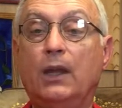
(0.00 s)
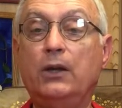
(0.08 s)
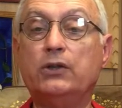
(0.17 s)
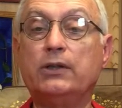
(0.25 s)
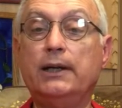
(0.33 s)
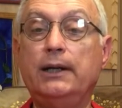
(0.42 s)

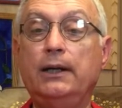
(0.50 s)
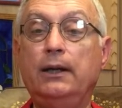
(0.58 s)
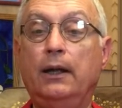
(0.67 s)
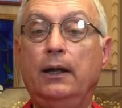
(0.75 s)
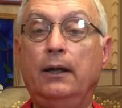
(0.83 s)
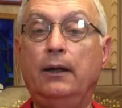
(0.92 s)
You see,
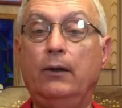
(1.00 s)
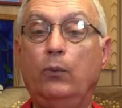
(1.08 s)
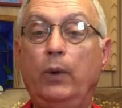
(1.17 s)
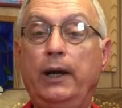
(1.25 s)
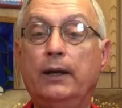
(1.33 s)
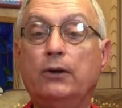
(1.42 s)

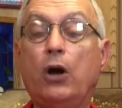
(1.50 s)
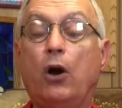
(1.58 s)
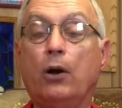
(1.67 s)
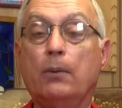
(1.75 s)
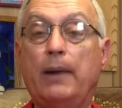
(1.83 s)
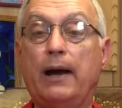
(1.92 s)
we can
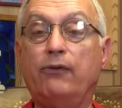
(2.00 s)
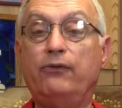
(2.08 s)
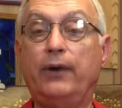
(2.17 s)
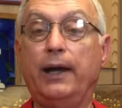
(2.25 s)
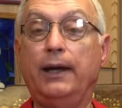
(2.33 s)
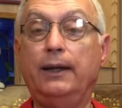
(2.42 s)
talk about
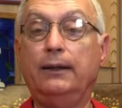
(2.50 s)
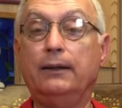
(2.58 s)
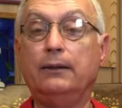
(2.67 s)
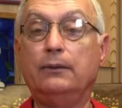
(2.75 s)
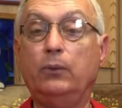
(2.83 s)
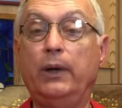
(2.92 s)

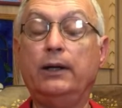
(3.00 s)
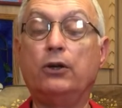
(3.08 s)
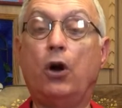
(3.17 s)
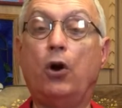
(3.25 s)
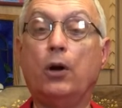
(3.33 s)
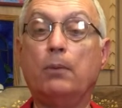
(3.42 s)
faith, we can
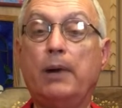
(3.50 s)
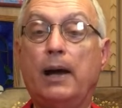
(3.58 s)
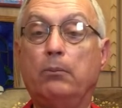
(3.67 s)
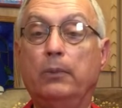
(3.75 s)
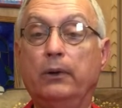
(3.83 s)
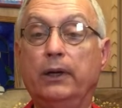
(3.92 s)
talk
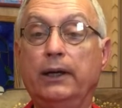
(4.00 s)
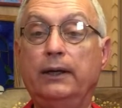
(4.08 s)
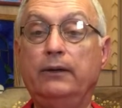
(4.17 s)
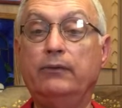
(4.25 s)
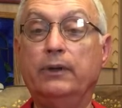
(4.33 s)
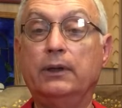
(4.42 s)
about
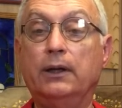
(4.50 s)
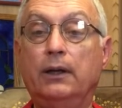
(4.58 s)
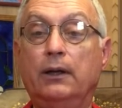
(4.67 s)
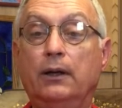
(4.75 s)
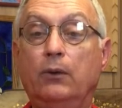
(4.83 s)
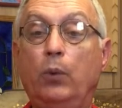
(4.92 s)
believing,
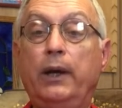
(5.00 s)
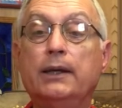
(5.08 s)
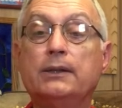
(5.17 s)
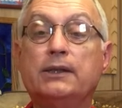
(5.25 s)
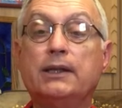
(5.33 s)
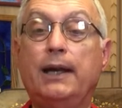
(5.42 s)
we
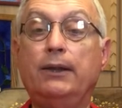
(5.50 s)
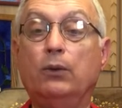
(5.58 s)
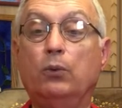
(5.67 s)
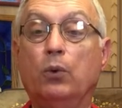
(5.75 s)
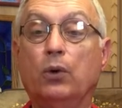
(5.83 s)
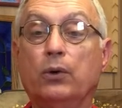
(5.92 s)
can say the
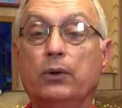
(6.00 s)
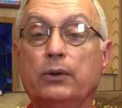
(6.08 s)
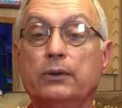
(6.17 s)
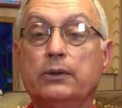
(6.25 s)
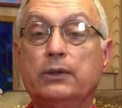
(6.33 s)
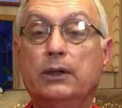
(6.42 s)

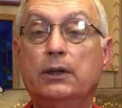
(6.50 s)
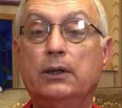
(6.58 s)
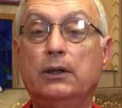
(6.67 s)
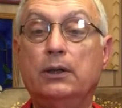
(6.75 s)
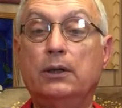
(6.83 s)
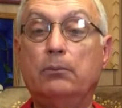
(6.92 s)
words,
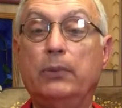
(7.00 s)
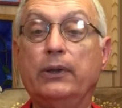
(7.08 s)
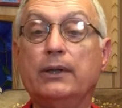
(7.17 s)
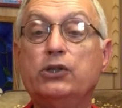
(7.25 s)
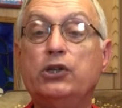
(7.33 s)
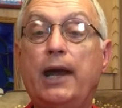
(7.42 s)
but
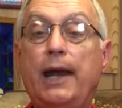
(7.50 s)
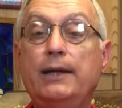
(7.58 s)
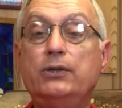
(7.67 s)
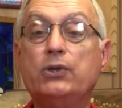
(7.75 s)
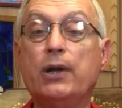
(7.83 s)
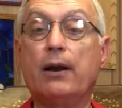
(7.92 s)
the
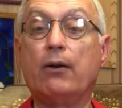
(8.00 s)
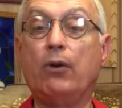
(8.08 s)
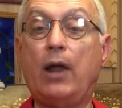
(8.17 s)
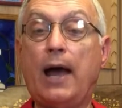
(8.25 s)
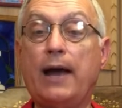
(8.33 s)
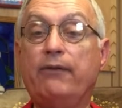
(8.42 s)
change in our
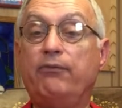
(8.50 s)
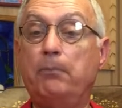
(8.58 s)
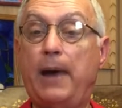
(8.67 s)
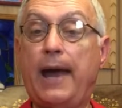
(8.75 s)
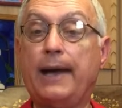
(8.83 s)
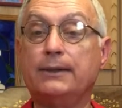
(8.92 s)
life
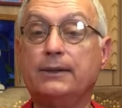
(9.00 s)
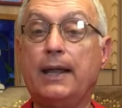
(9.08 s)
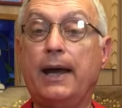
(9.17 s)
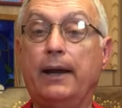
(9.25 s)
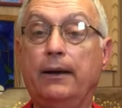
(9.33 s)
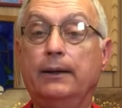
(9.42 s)
backs
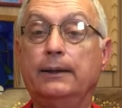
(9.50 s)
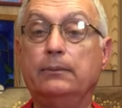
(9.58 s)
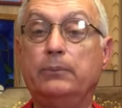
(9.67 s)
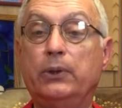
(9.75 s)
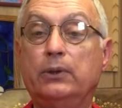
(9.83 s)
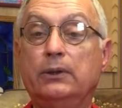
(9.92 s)
that up